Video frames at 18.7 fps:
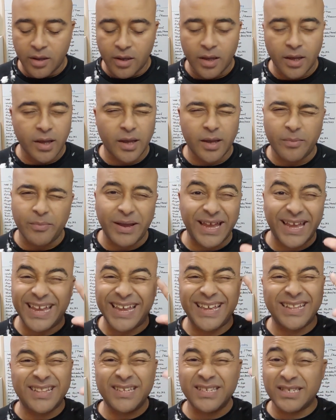My
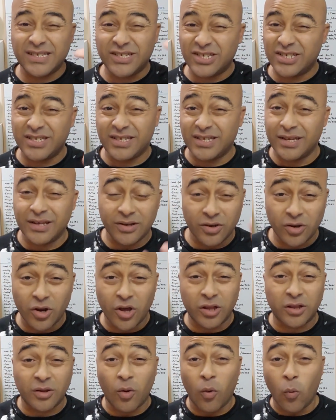head is just
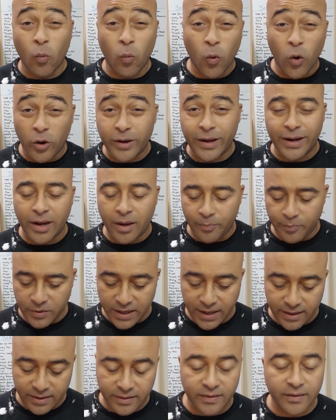not woken up
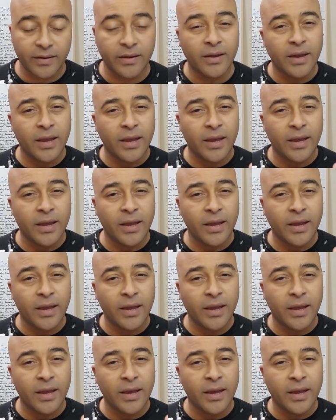yet.